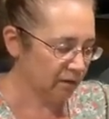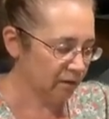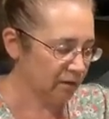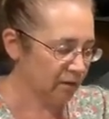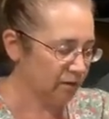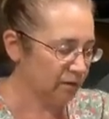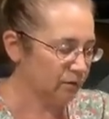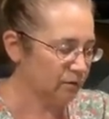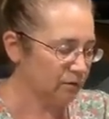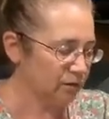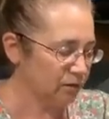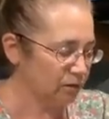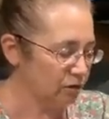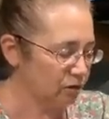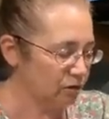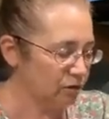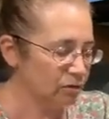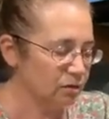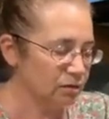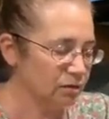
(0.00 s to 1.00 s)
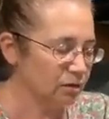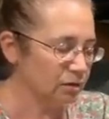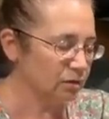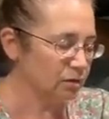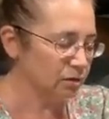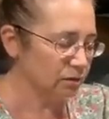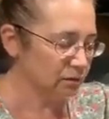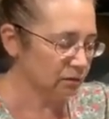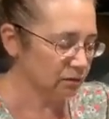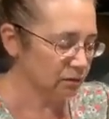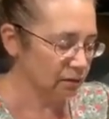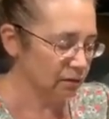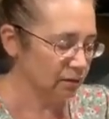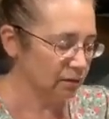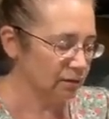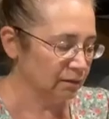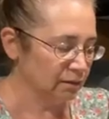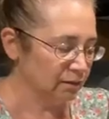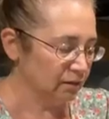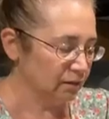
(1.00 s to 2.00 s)
This could use
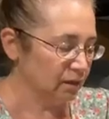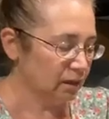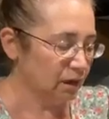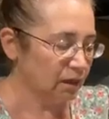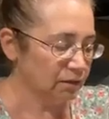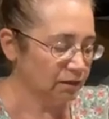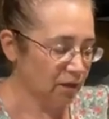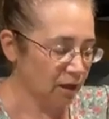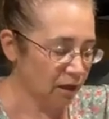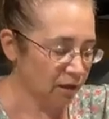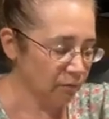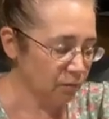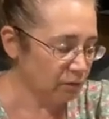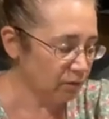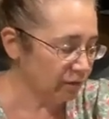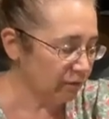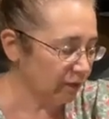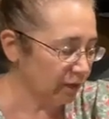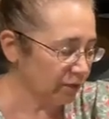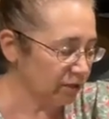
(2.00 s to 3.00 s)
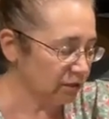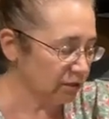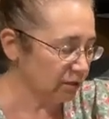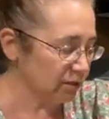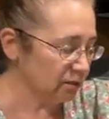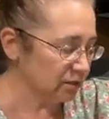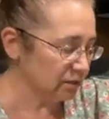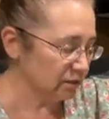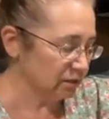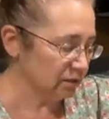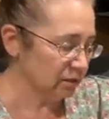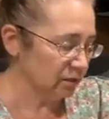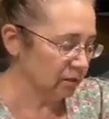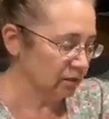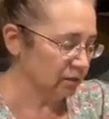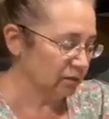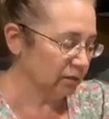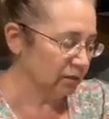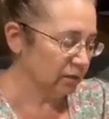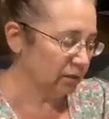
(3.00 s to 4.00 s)
a ton more veggies
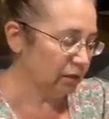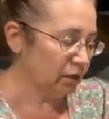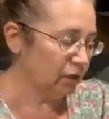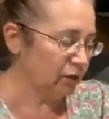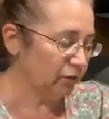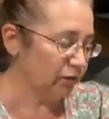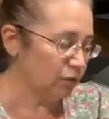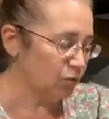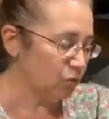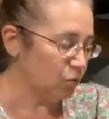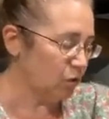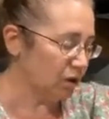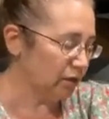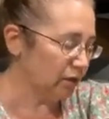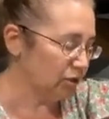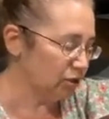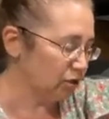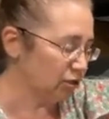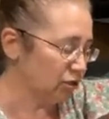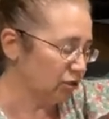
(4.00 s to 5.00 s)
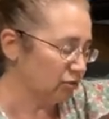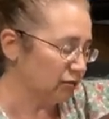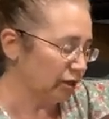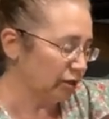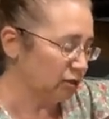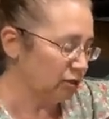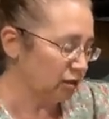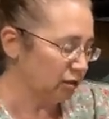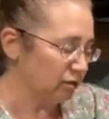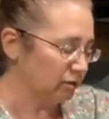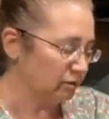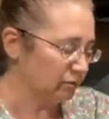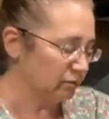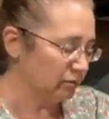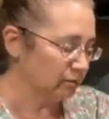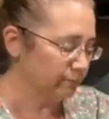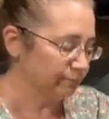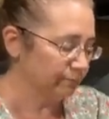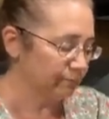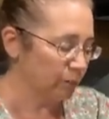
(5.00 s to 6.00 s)
if you wanted to stretch it,
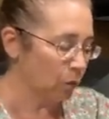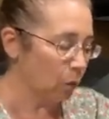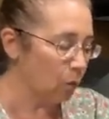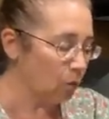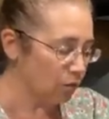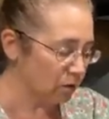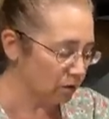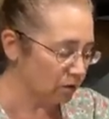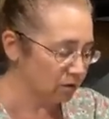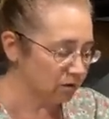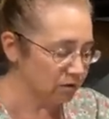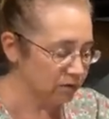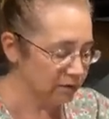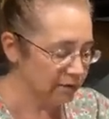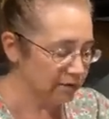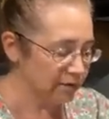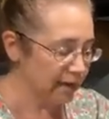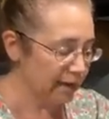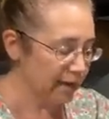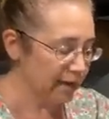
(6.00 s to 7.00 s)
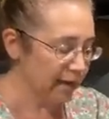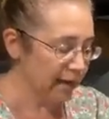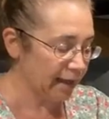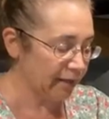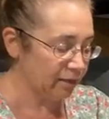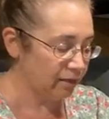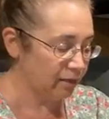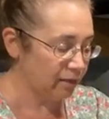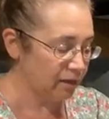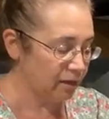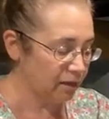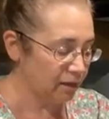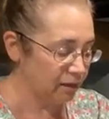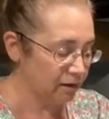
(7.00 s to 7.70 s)
or since I had